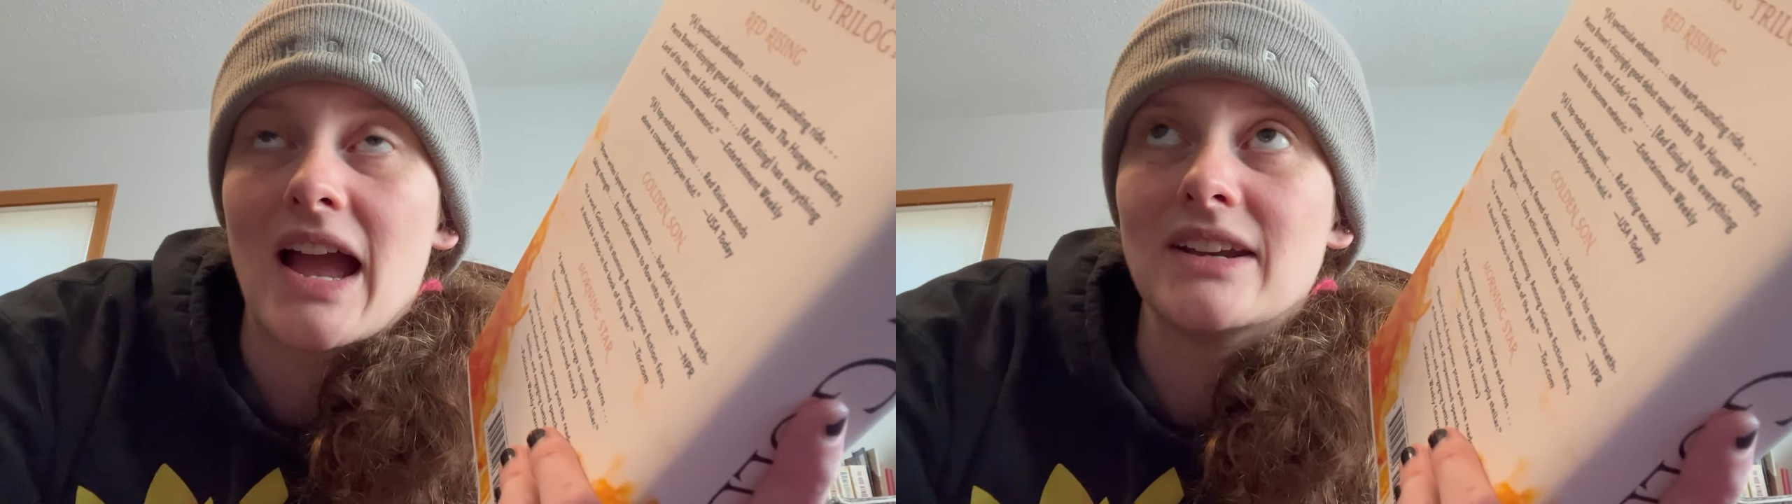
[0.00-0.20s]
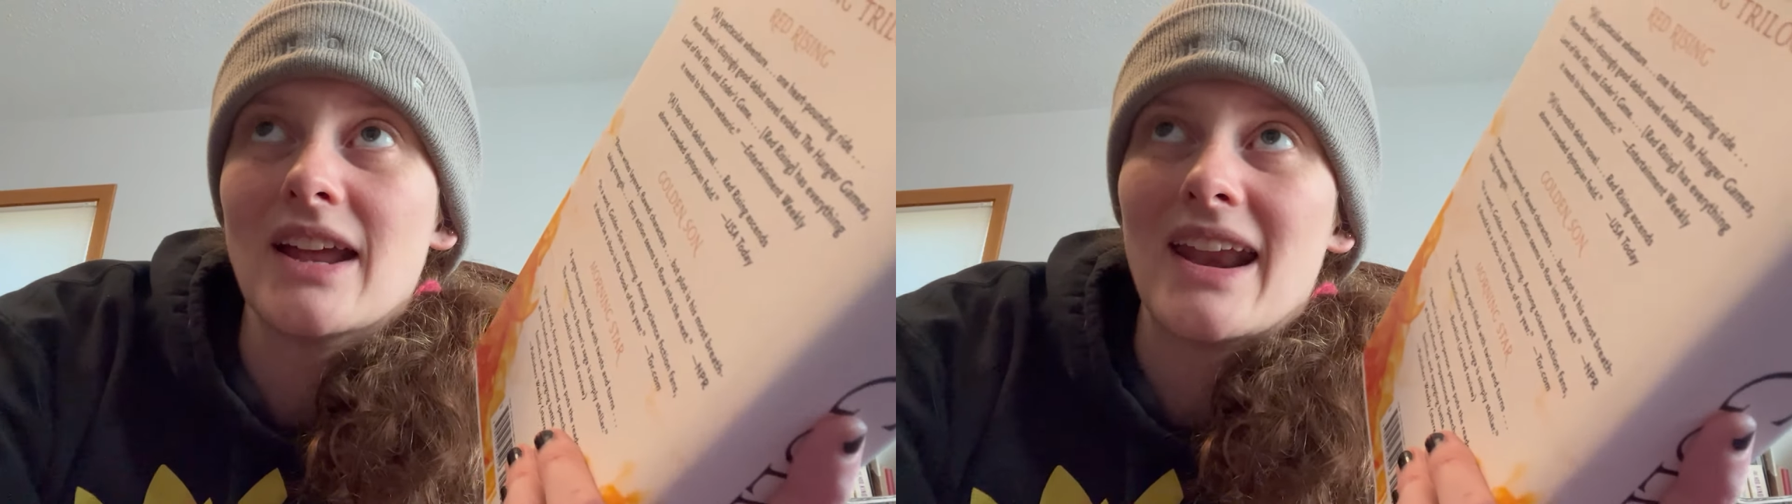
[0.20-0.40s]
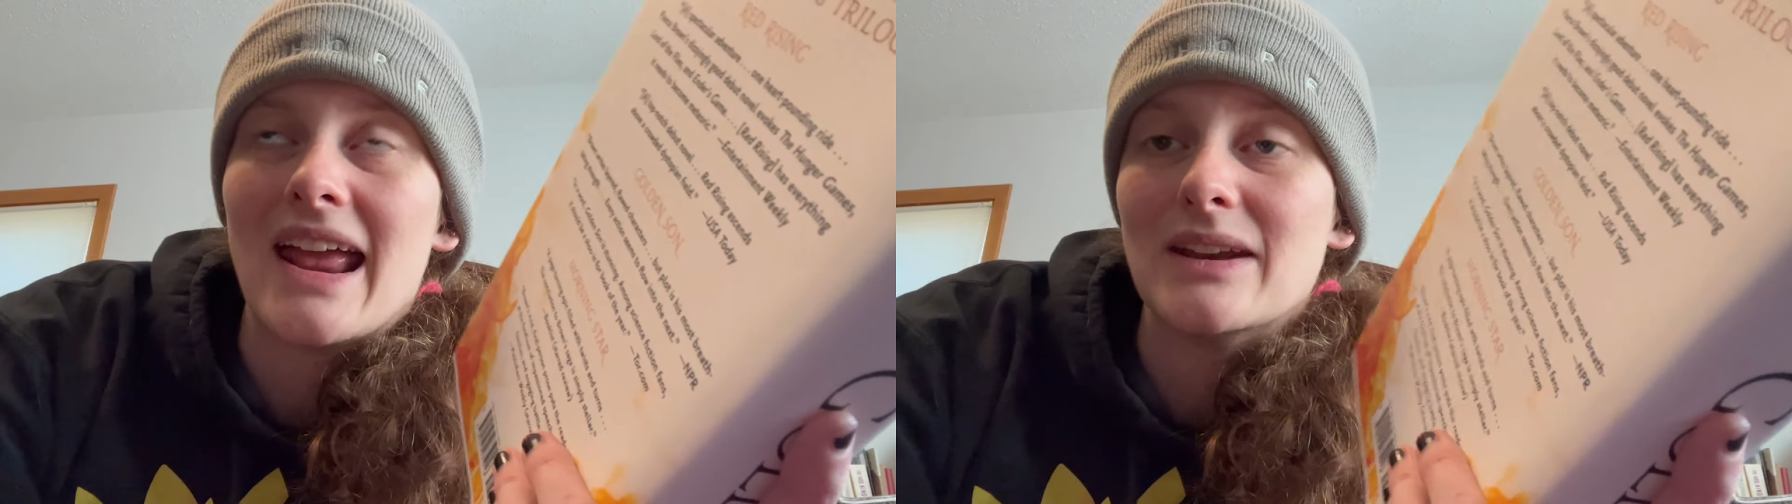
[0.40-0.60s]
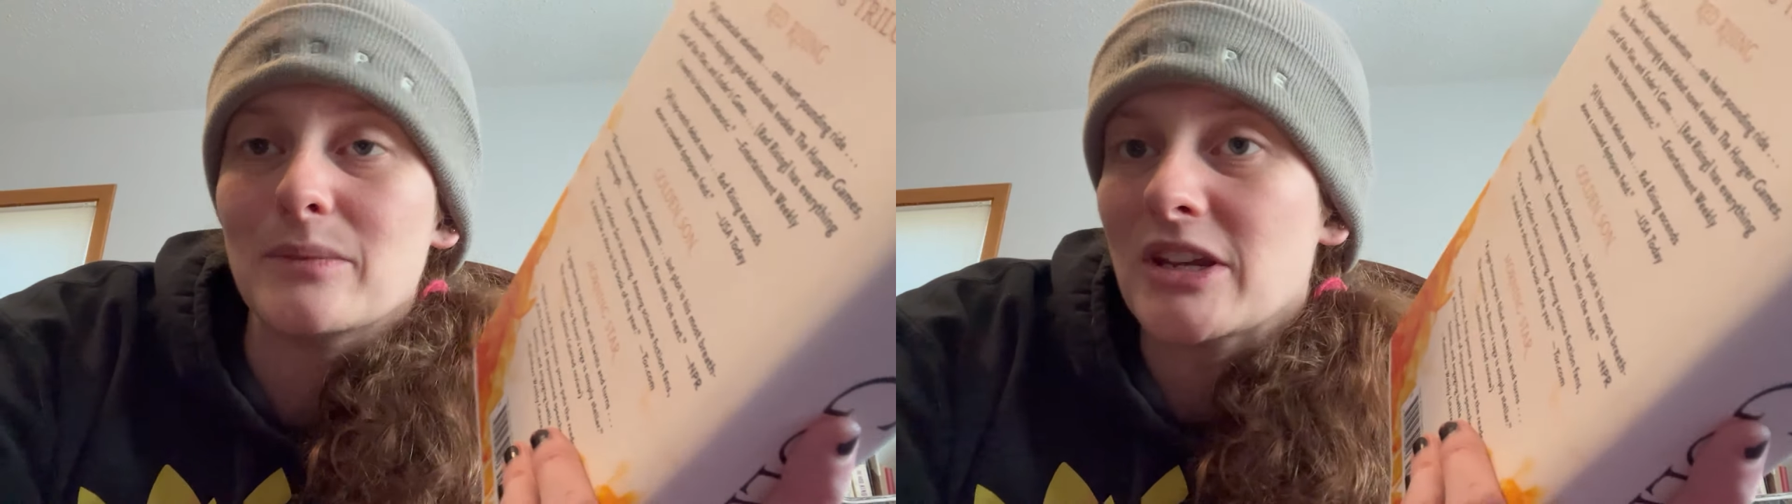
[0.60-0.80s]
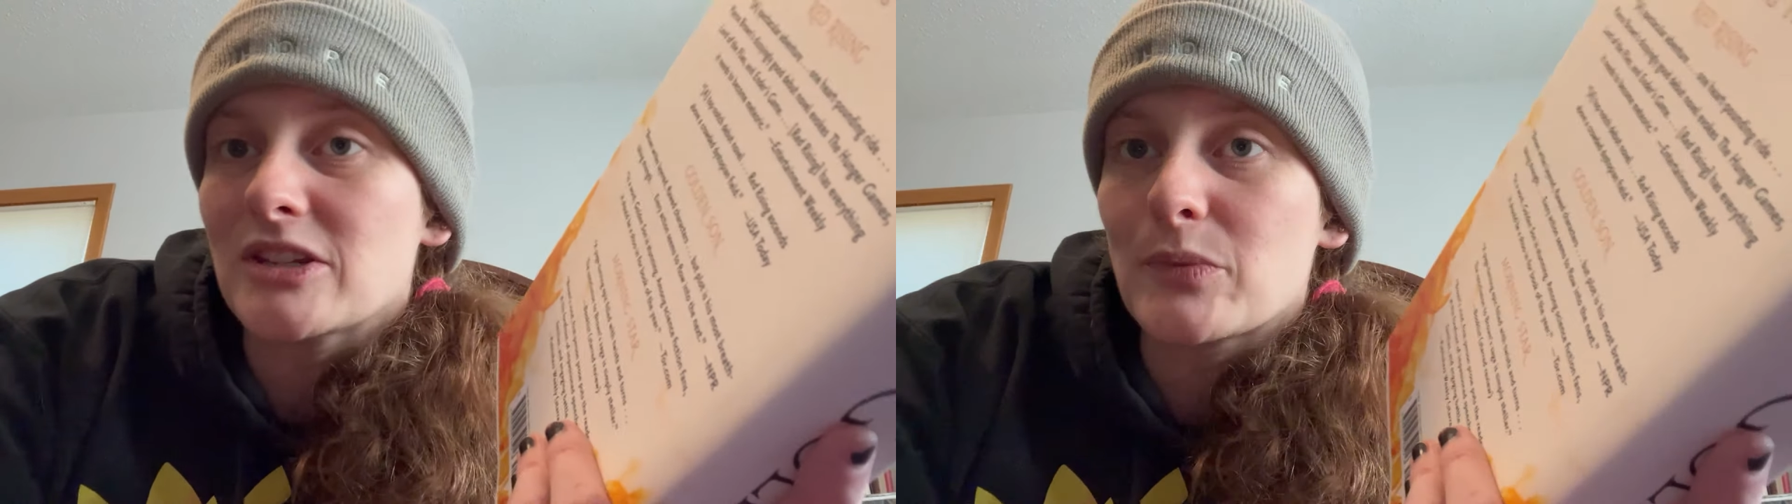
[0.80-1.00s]
not
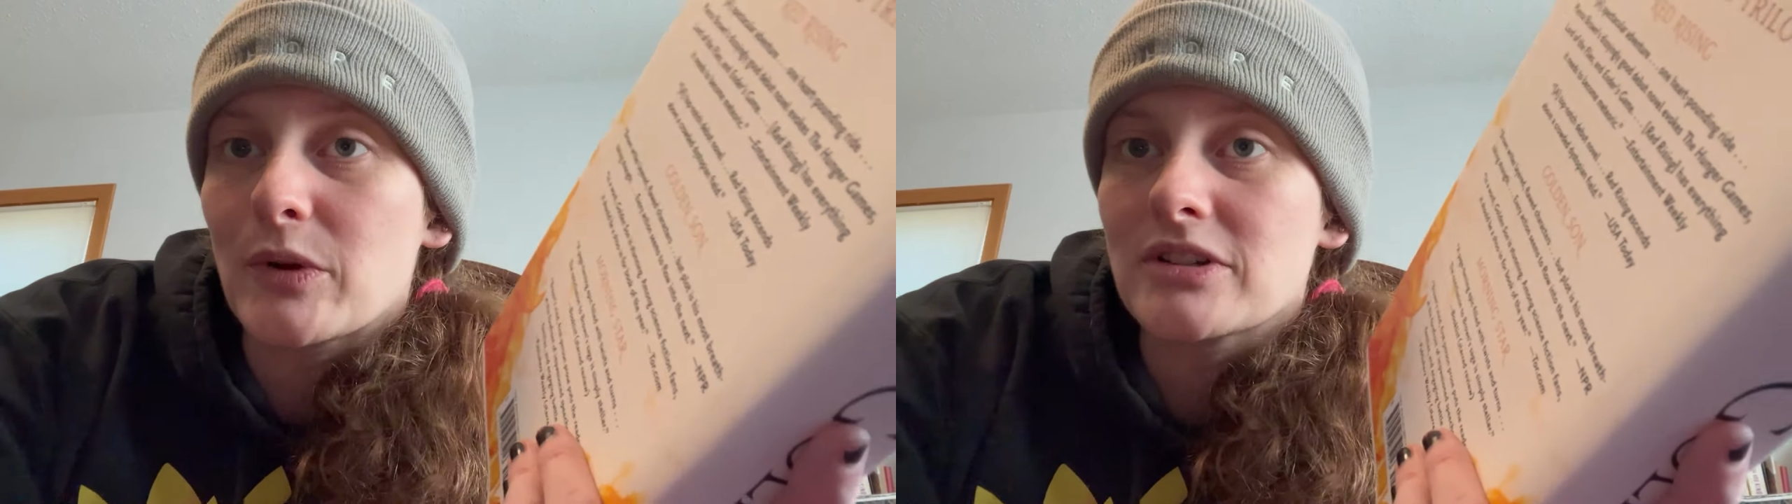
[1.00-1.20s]
enemies per